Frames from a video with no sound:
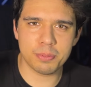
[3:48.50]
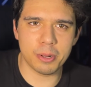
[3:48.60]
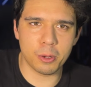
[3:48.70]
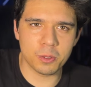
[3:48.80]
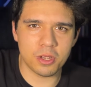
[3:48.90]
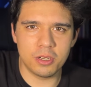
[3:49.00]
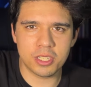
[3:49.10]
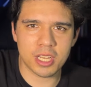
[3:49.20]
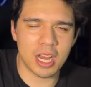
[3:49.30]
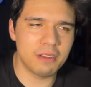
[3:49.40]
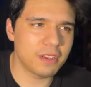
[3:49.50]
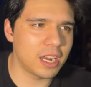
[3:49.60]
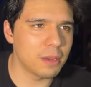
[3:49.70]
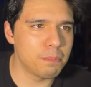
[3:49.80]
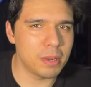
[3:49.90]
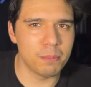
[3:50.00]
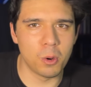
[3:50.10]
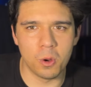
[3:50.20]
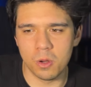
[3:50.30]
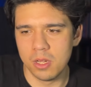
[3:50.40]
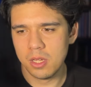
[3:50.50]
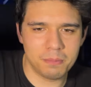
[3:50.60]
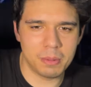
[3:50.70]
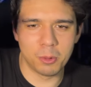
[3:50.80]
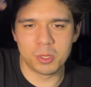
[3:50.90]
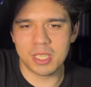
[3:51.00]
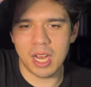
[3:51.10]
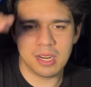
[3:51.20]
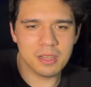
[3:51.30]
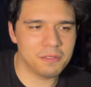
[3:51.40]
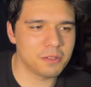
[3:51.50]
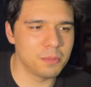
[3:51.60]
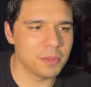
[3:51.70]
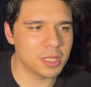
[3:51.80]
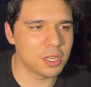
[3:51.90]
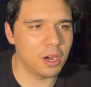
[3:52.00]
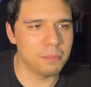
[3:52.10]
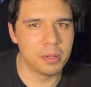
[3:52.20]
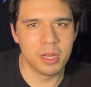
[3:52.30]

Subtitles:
but also just kind of getting a bit more data from the top